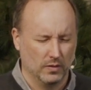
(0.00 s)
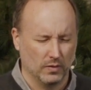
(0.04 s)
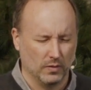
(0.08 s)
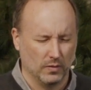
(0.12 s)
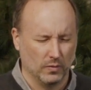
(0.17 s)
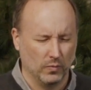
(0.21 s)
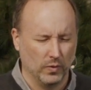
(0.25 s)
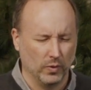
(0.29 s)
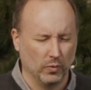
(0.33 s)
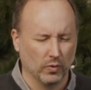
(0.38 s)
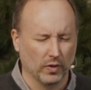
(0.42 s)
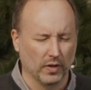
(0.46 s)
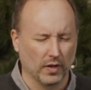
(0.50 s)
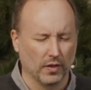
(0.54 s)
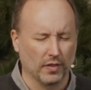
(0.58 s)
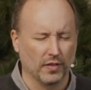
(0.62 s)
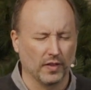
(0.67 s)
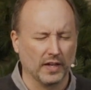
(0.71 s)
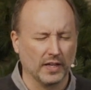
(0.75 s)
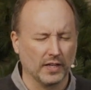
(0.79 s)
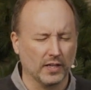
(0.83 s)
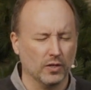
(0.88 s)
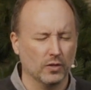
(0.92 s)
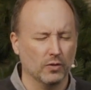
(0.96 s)
We want to
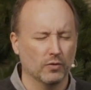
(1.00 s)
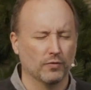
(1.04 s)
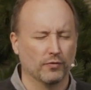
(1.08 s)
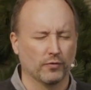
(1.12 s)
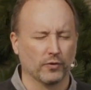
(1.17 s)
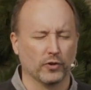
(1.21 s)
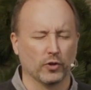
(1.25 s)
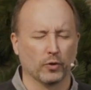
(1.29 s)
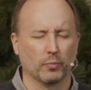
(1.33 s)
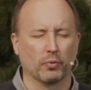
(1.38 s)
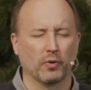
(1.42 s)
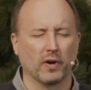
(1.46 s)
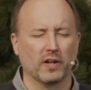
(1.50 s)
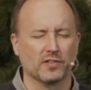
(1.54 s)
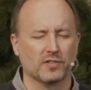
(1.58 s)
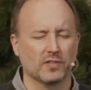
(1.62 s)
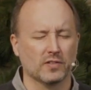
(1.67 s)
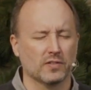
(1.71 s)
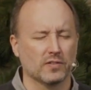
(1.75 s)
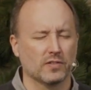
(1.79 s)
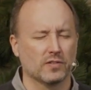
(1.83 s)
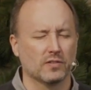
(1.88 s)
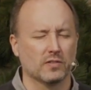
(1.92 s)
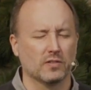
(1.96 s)
thank you for your
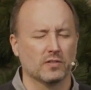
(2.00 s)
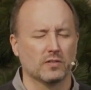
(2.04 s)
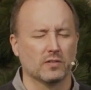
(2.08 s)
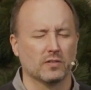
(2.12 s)
presence.